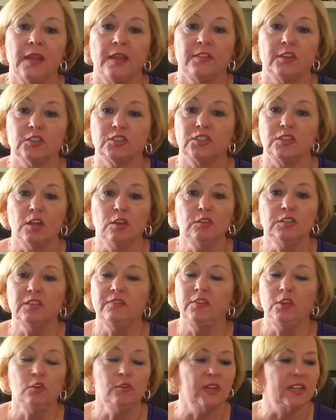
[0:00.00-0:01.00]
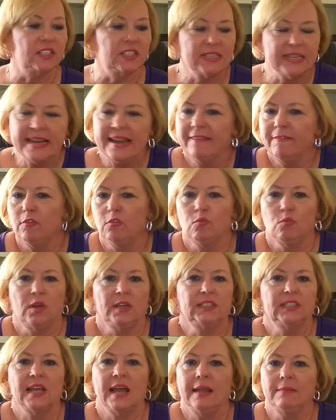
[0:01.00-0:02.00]
There's those of you that's never
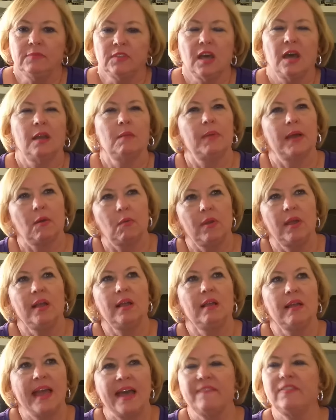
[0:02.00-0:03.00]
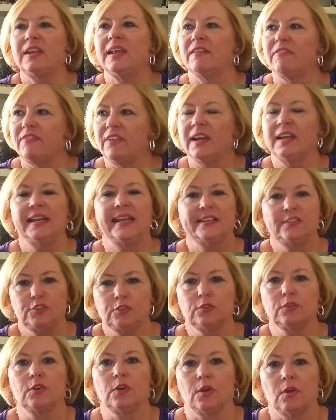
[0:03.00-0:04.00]
one time thought about, well, having a
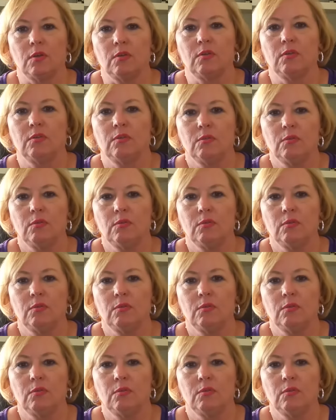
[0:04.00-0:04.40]
financial goal.